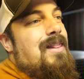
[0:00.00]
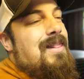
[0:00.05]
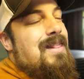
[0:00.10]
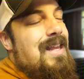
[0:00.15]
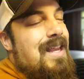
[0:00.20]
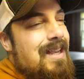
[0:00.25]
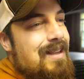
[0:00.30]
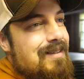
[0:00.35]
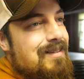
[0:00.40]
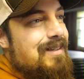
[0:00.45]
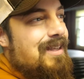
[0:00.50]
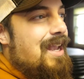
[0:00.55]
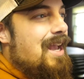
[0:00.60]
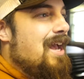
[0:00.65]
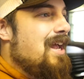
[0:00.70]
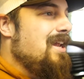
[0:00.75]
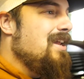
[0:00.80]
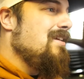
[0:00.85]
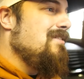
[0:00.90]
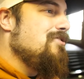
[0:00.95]
things
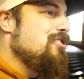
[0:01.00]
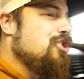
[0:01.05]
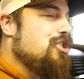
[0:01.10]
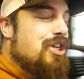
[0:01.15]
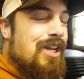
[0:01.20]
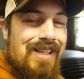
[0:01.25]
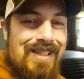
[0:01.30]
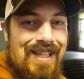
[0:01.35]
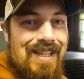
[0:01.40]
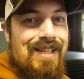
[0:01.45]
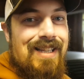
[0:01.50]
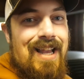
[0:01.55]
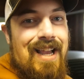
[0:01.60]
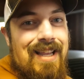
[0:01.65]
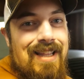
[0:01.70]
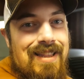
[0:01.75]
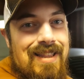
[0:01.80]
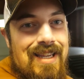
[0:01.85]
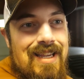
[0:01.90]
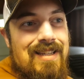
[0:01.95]
get chilly
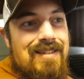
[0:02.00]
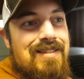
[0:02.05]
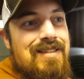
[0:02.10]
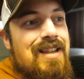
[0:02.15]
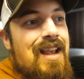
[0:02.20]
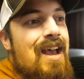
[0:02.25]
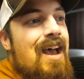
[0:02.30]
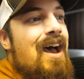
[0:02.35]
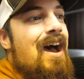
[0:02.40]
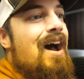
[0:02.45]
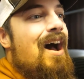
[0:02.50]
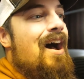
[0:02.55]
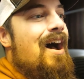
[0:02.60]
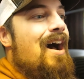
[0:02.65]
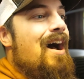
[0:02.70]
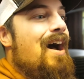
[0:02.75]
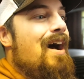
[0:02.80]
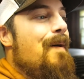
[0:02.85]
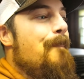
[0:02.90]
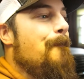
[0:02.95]
like this,
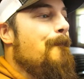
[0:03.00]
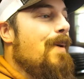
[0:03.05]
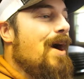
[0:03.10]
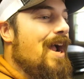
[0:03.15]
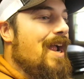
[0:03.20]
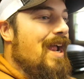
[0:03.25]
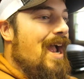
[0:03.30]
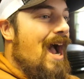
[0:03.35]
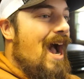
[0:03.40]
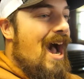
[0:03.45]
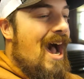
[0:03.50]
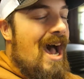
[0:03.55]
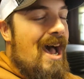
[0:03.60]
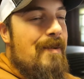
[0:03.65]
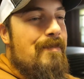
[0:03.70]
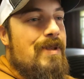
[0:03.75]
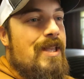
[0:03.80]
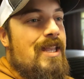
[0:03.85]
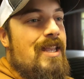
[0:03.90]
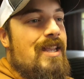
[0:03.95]
my
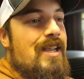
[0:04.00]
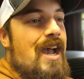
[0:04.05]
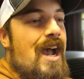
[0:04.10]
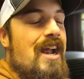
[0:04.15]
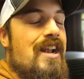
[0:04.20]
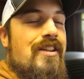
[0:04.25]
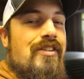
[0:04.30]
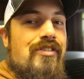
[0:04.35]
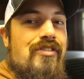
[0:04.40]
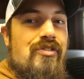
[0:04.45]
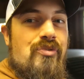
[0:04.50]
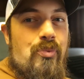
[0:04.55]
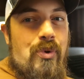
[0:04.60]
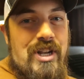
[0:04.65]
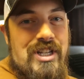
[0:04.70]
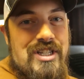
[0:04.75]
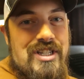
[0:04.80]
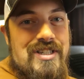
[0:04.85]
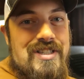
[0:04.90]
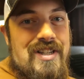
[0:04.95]
hobby kind of
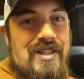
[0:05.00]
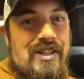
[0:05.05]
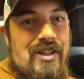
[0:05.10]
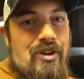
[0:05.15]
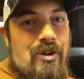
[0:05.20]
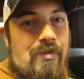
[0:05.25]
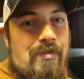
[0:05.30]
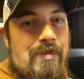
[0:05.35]
switches a little